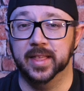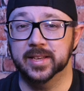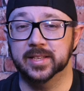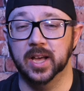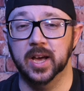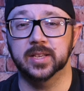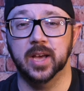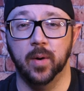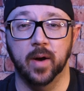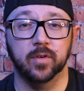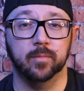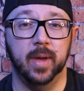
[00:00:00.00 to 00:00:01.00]
This does,
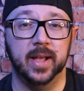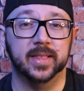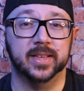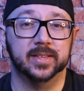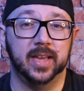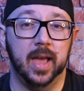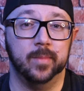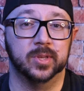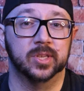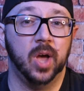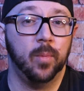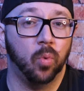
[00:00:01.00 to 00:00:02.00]
however, make this game
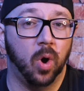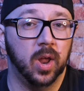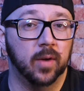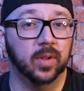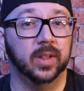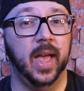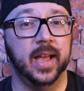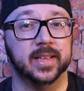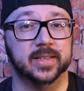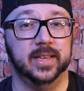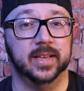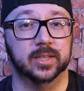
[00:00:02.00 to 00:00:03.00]
somewhat of a
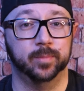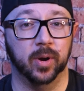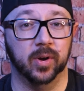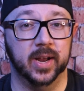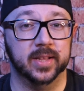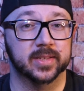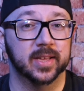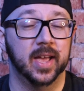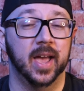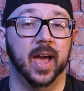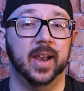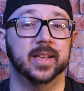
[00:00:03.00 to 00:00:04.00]
legacy experience.
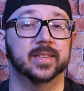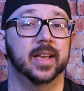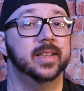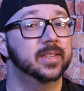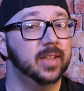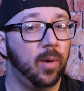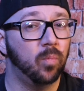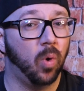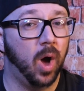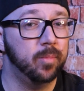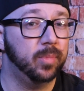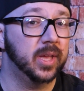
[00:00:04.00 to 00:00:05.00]
And I say
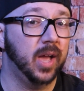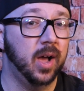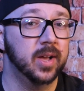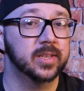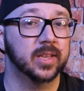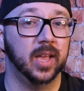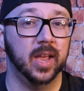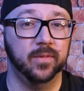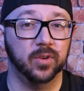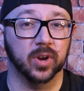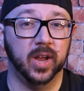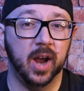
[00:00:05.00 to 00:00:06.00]
somewhat because
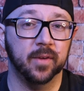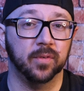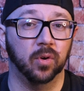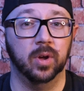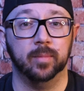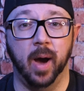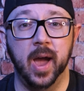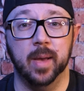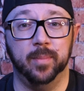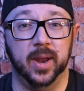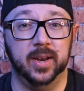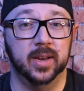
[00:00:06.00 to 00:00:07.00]
if you're careful, in my
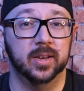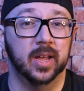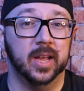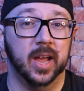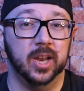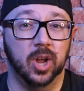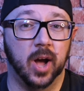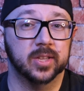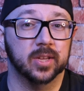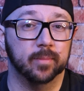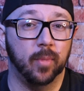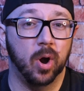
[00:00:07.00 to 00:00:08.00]
opinion, and not
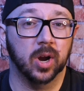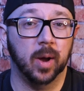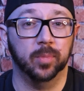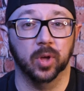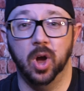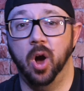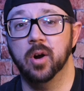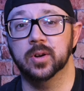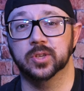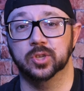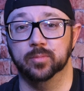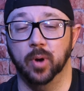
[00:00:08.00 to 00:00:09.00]
to mark up the
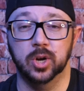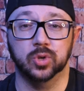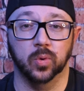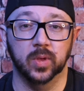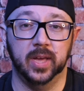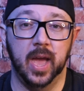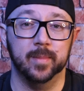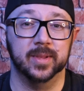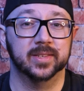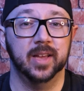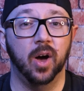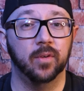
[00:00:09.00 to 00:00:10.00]
cards too much or the game
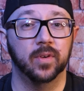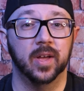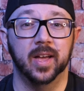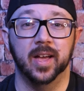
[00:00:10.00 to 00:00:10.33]
itself,